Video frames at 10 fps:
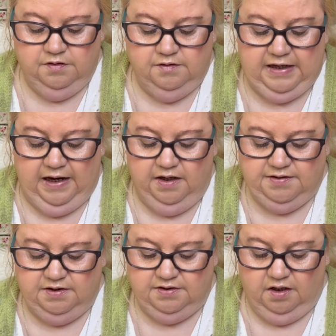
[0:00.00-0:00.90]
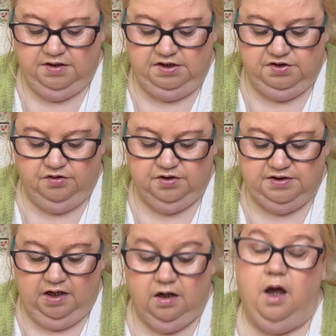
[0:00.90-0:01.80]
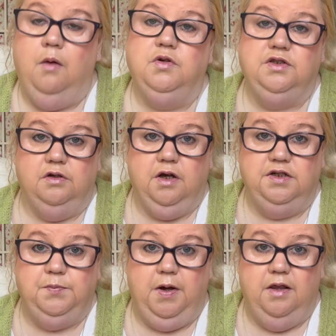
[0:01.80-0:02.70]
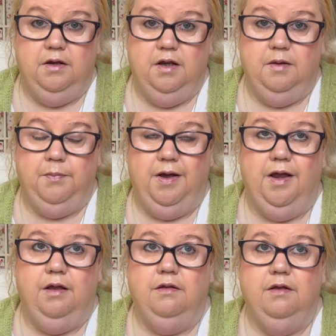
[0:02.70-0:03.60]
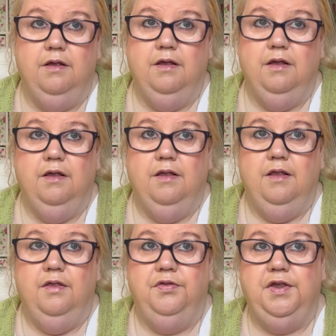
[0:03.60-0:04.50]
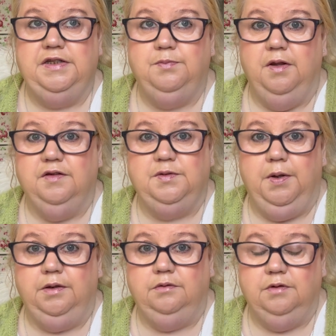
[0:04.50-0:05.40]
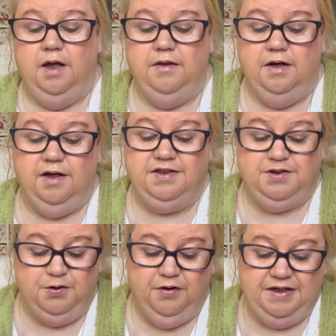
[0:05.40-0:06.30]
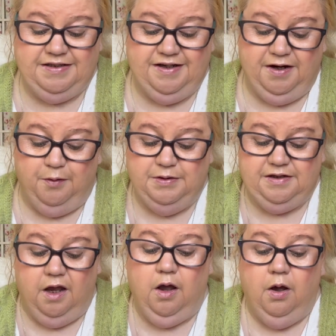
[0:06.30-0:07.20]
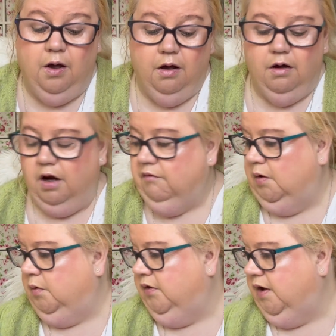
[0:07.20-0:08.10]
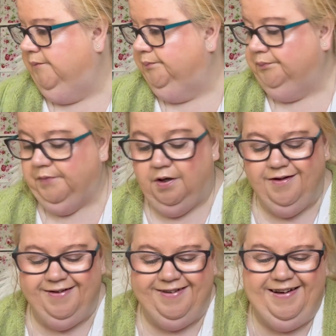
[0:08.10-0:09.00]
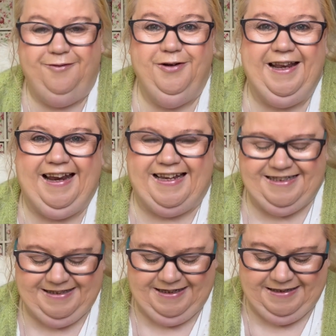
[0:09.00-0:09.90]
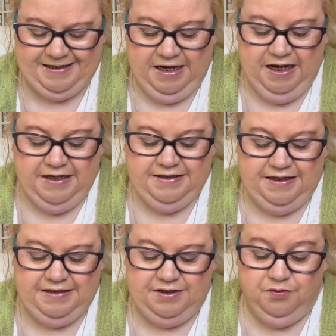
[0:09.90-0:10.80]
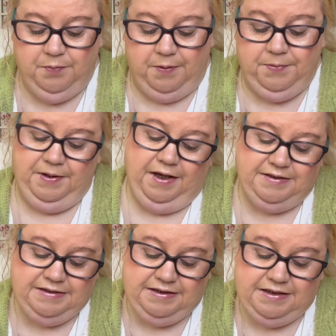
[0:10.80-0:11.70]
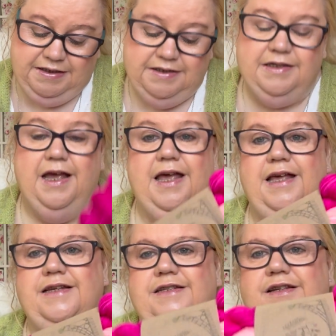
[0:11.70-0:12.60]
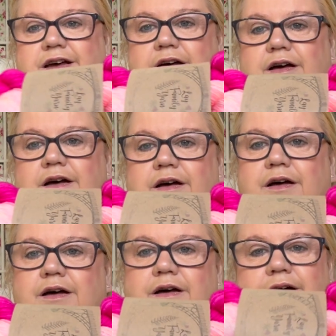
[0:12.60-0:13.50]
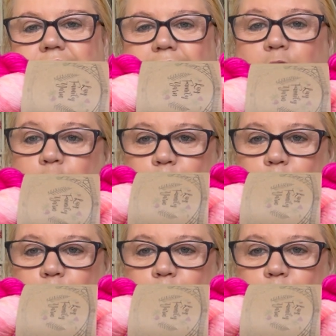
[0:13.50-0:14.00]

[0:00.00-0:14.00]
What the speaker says: Dahlia Society sock set. I was not going to buy this month's one, and then I saw it and I was like, oh, I really want that. And I'm really glad I did. So this is rhubarb and custard, and oh